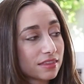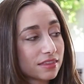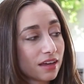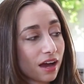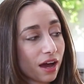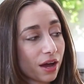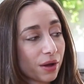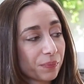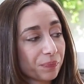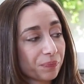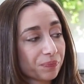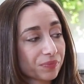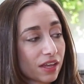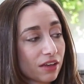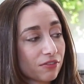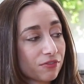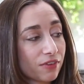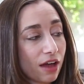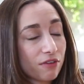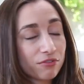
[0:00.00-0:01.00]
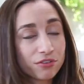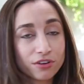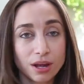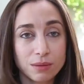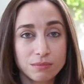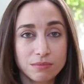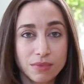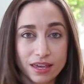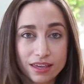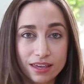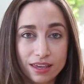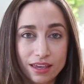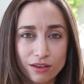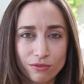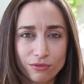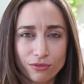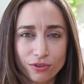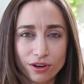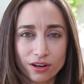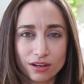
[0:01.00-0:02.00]
Um, if ever I'm
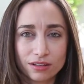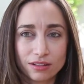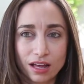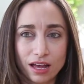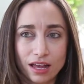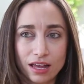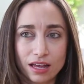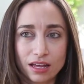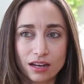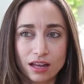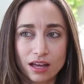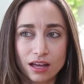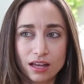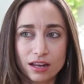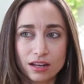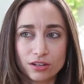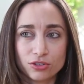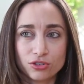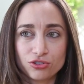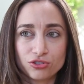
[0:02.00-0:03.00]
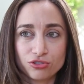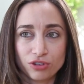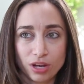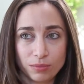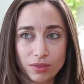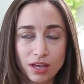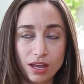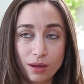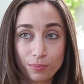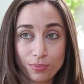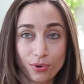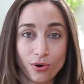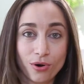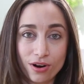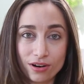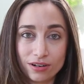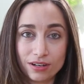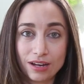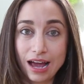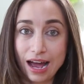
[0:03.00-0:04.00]
making for a client an extremely
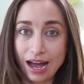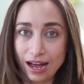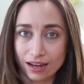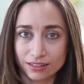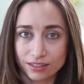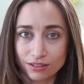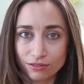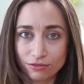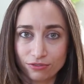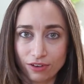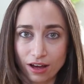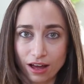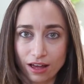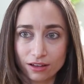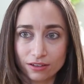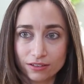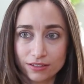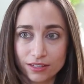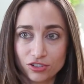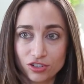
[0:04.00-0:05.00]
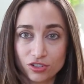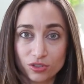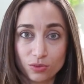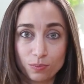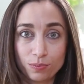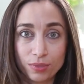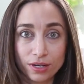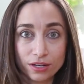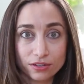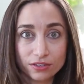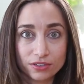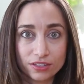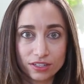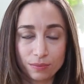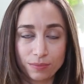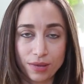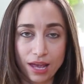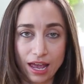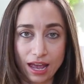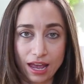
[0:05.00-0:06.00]
important active file, such as bills to
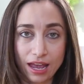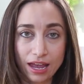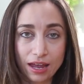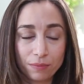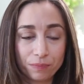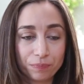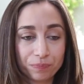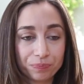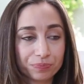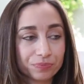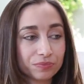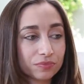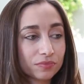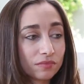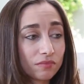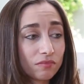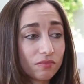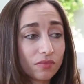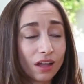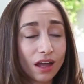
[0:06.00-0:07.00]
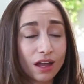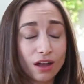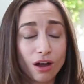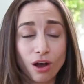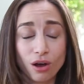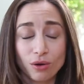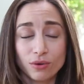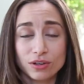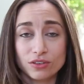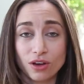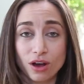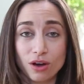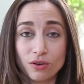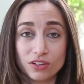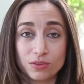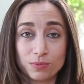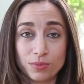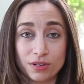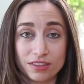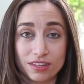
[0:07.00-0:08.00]
pay, I always,
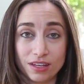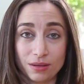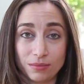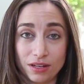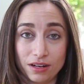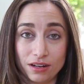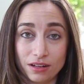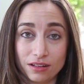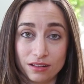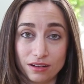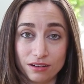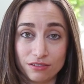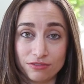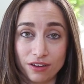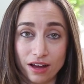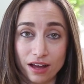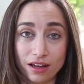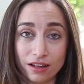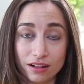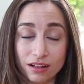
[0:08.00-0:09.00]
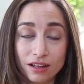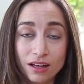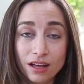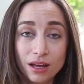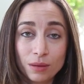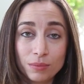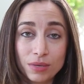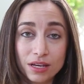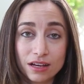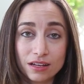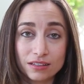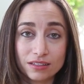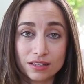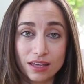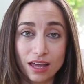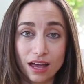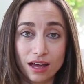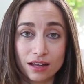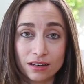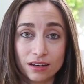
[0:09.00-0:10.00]
always put them in a clear file because
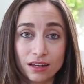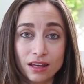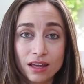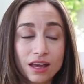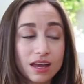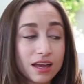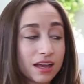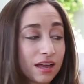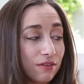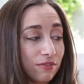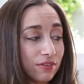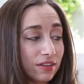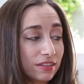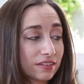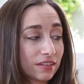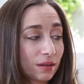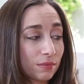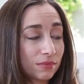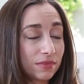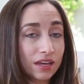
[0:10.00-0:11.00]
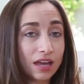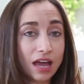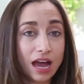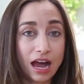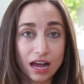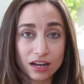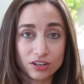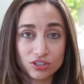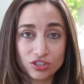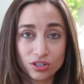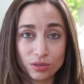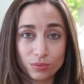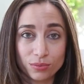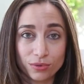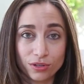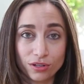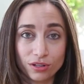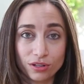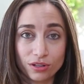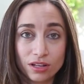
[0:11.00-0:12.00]
again, if it's something
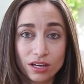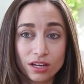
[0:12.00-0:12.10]
actionable,